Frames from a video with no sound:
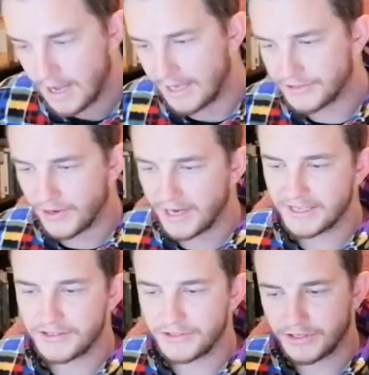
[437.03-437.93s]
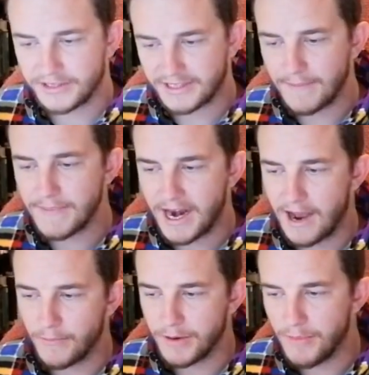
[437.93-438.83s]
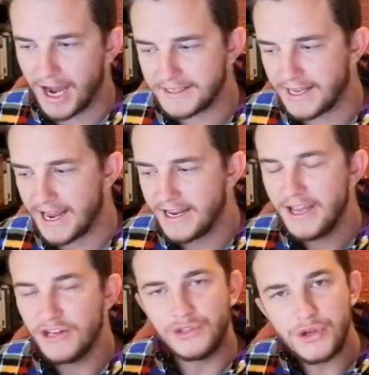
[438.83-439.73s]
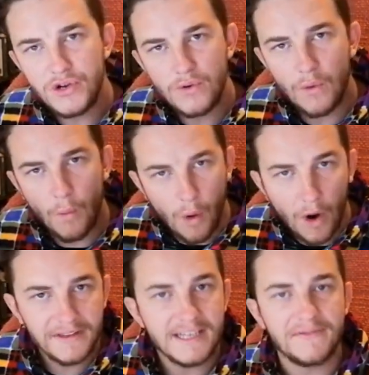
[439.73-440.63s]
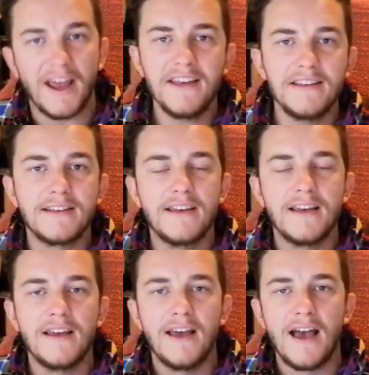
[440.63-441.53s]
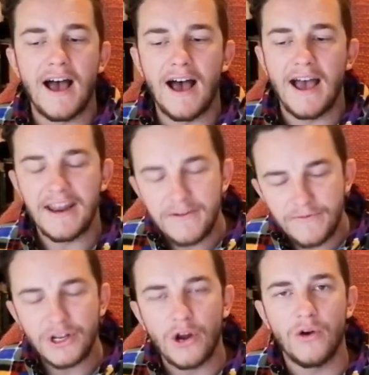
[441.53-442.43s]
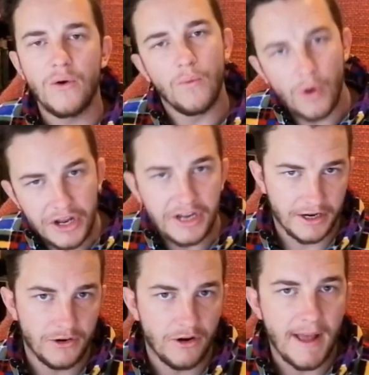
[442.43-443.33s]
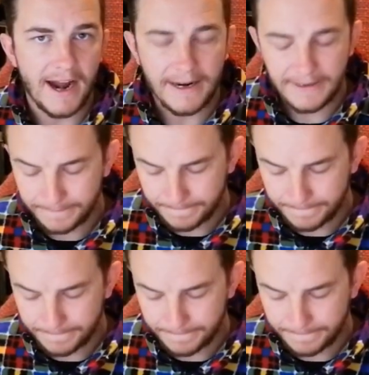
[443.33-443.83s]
And so I guess to sum that up, we might say, do you want this faith? And if so, what are you going to do about it?